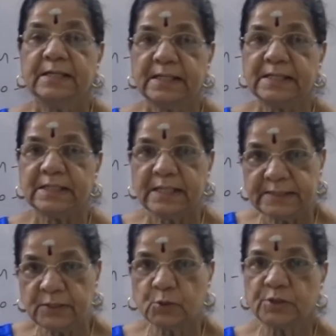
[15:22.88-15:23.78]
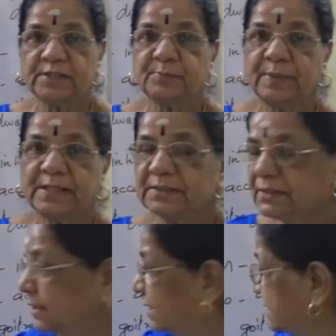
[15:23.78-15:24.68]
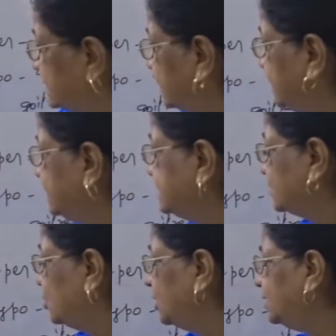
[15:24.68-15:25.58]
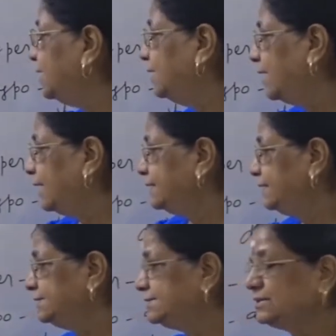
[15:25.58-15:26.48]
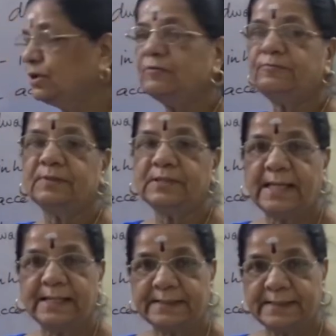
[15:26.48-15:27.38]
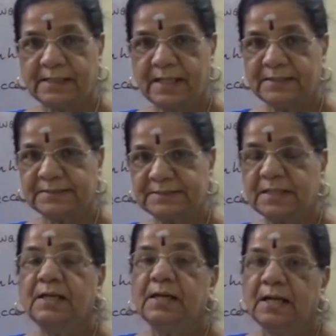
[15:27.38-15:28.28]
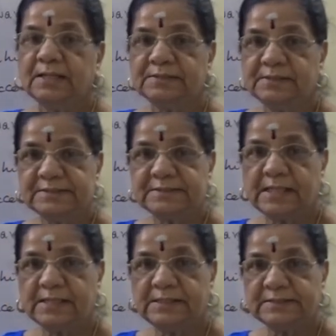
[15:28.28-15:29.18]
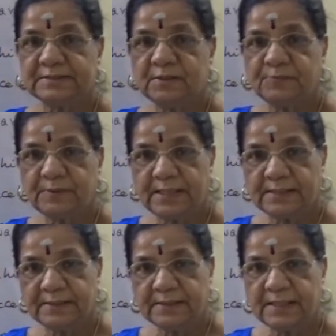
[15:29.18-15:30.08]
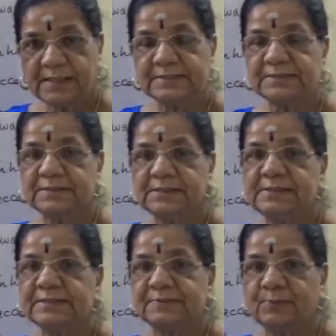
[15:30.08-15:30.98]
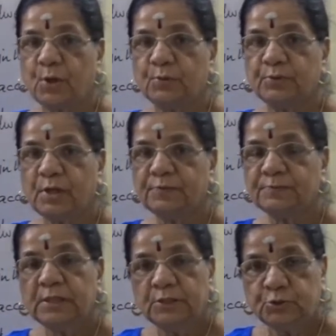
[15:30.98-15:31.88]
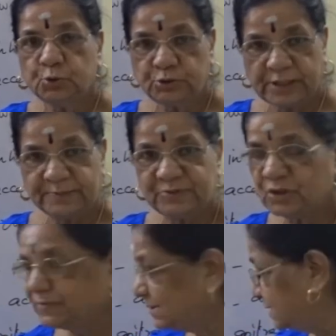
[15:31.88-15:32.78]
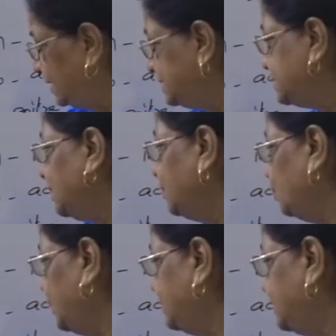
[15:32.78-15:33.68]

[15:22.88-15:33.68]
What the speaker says: endocrine pancreas, it is called islets of Langerhans. And this islets of Langerhans, it is formed of two types of cells. One